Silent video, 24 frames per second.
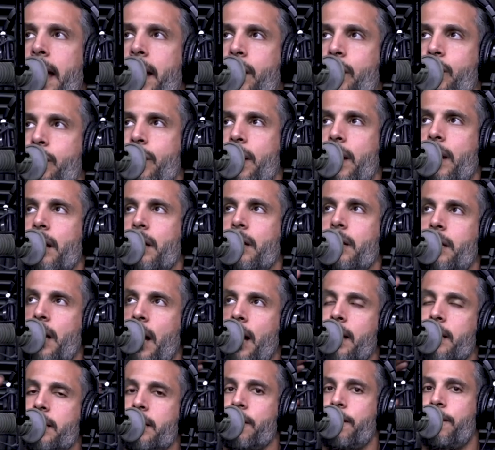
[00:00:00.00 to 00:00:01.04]
aging
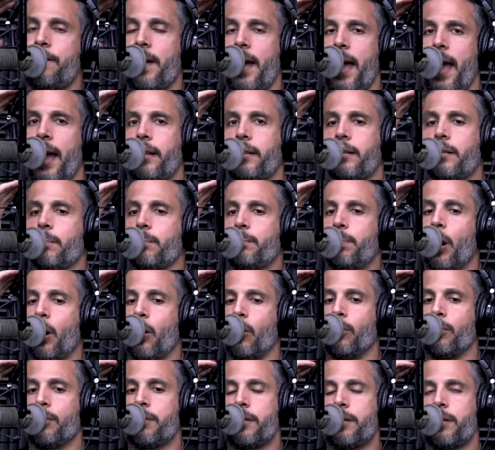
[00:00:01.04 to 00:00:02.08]
does affect
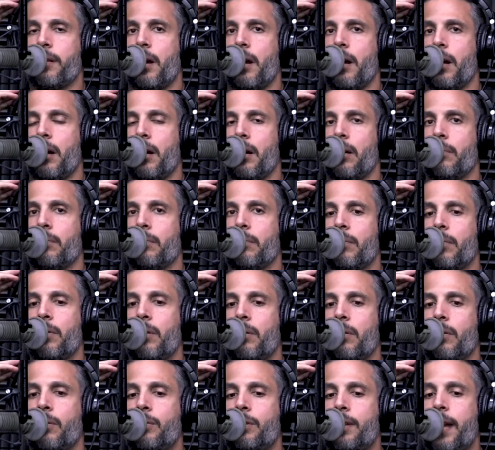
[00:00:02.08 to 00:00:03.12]
both. Um,
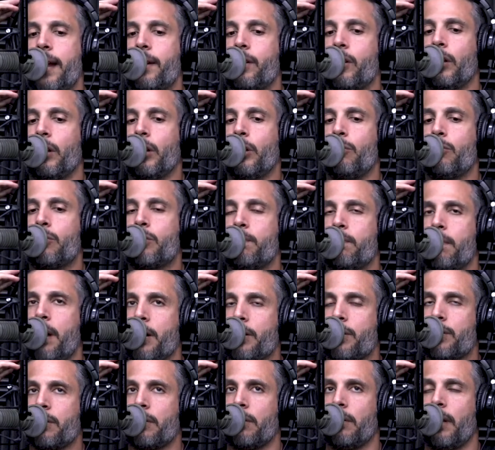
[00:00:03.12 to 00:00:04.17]
you tend to lose
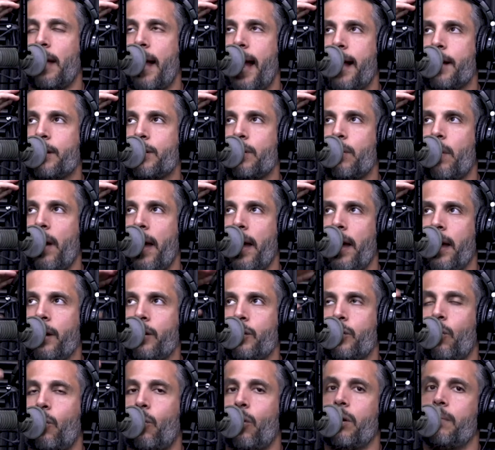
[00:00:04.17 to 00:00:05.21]
muscle as you
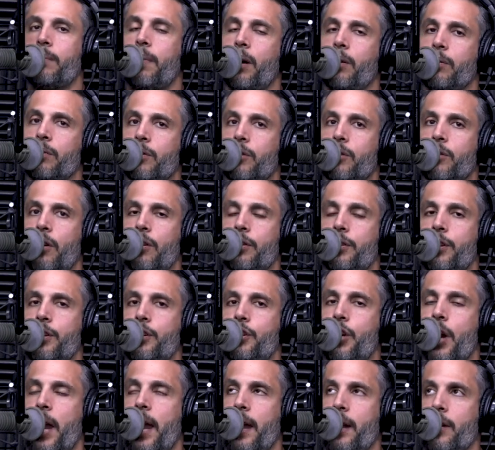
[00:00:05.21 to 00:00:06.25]
age, hormones start to
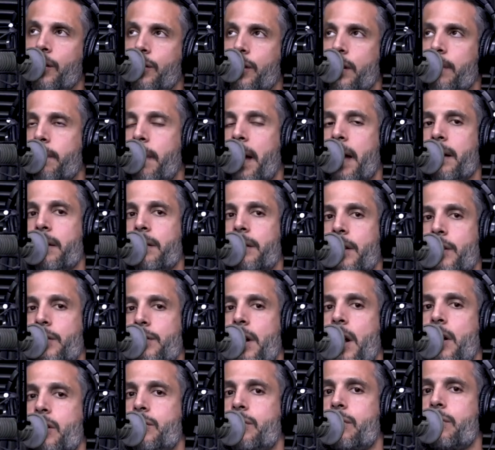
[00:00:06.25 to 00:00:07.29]
change, and men,
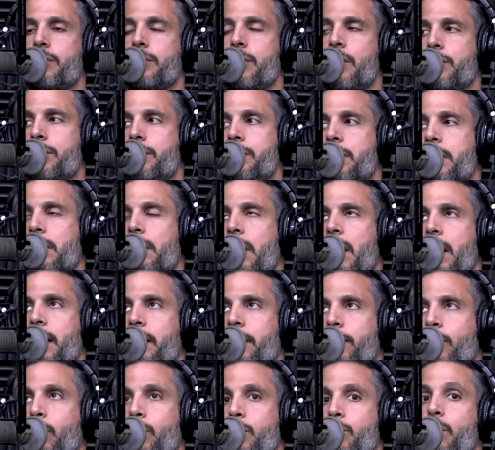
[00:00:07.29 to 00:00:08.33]
testosterone starts to
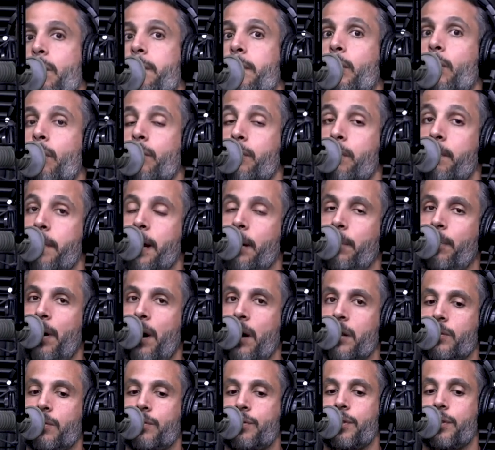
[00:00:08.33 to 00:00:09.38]
decline. Of course, women go through
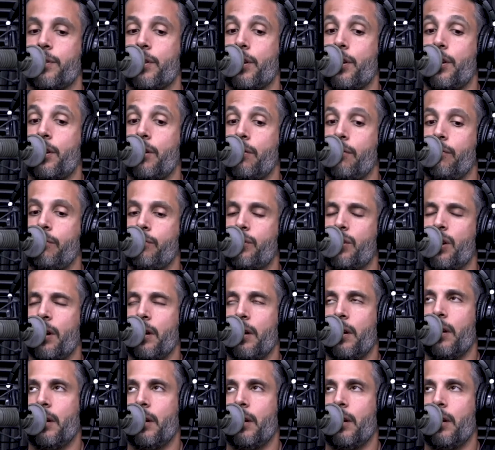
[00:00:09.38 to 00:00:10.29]
menopause, which is a huge